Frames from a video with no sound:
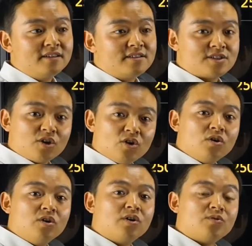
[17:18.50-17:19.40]

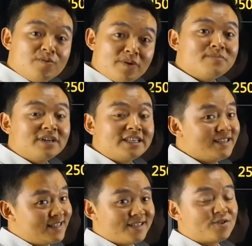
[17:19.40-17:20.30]
So remember,
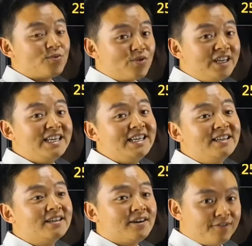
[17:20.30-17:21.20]
this is
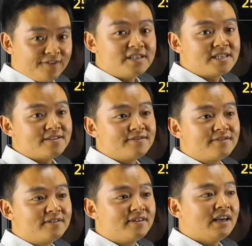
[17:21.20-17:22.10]
really
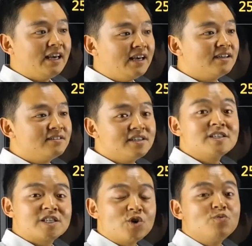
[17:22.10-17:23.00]
offensive and
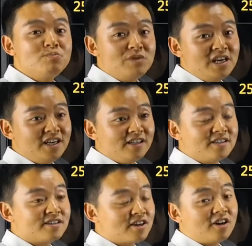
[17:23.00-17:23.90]
it's so mean
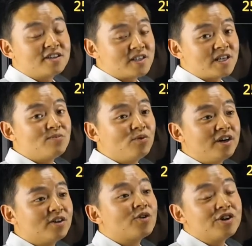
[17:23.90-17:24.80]
to talk to
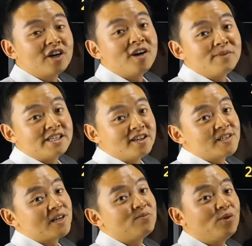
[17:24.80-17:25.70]
someone or you comment on
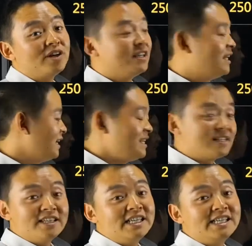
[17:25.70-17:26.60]
someone,
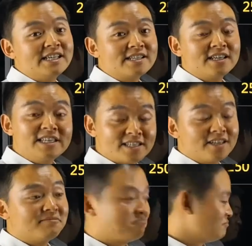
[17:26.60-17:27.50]
he's an idiot. He's
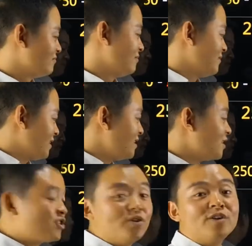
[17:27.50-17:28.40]
a
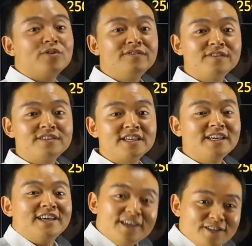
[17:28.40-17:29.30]

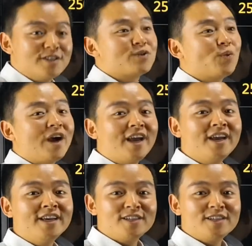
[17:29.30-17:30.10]
250 in this way.